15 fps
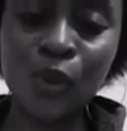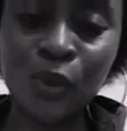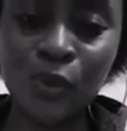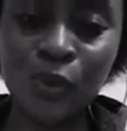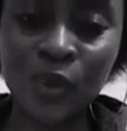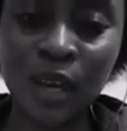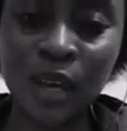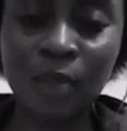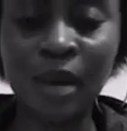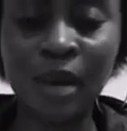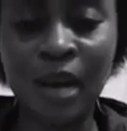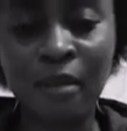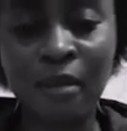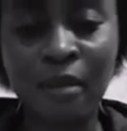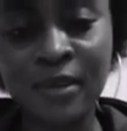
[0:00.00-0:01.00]
do you think about
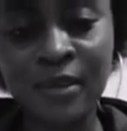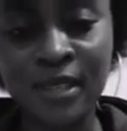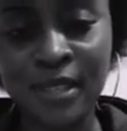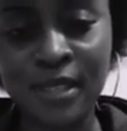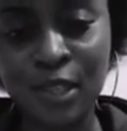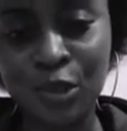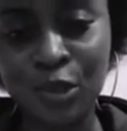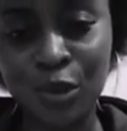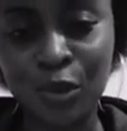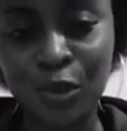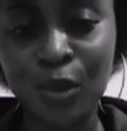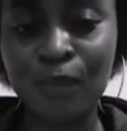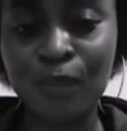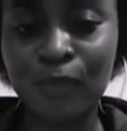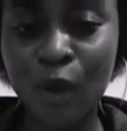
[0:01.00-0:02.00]
her representation
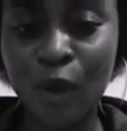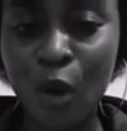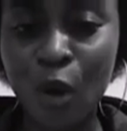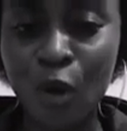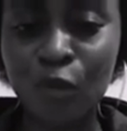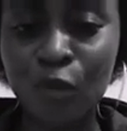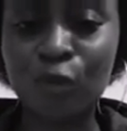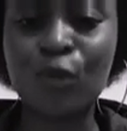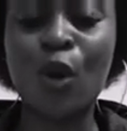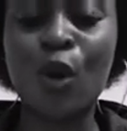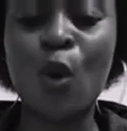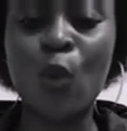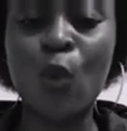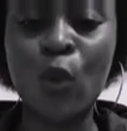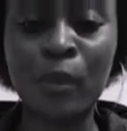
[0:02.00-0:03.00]
of
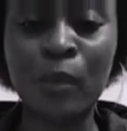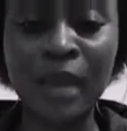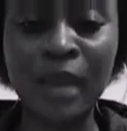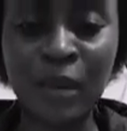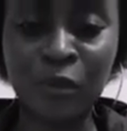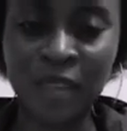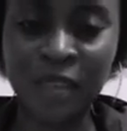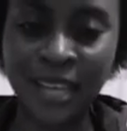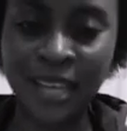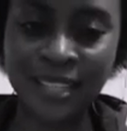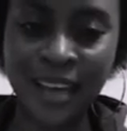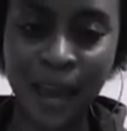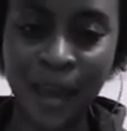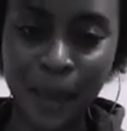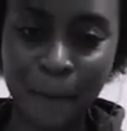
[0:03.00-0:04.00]
women of that
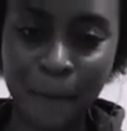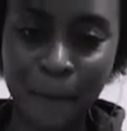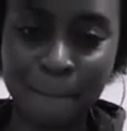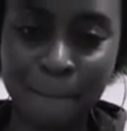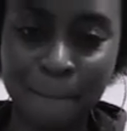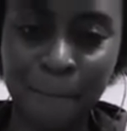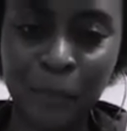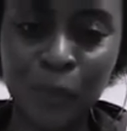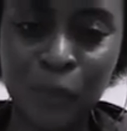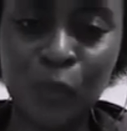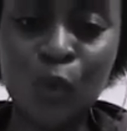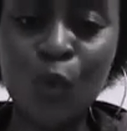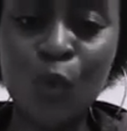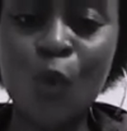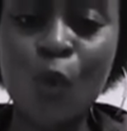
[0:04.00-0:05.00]
time,
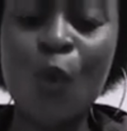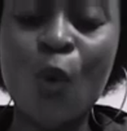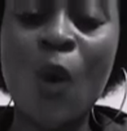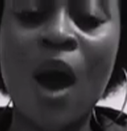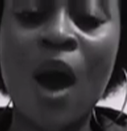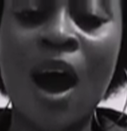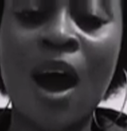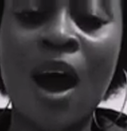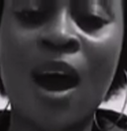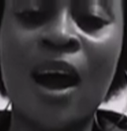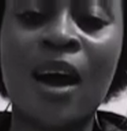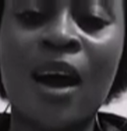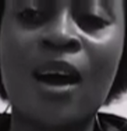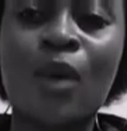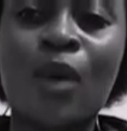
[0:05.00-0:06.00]

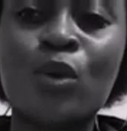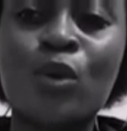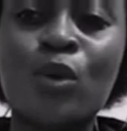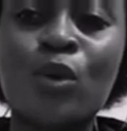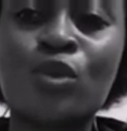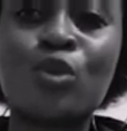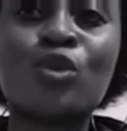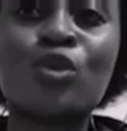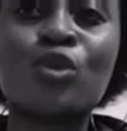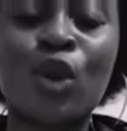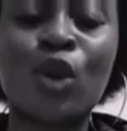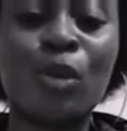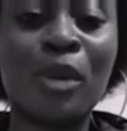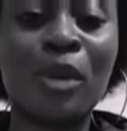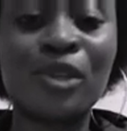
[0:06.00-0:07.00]
whose
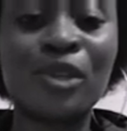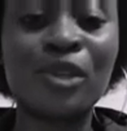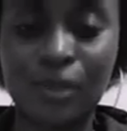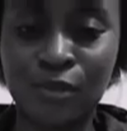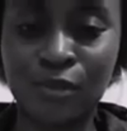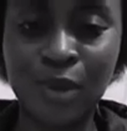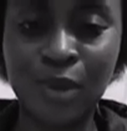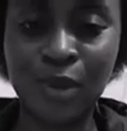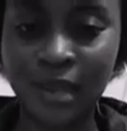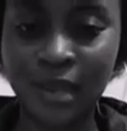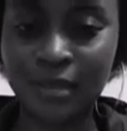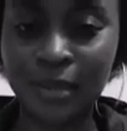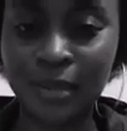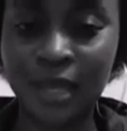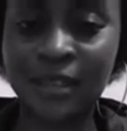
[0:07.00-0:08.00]
occupation, if you
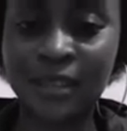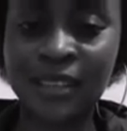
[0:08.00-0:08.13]
ask me,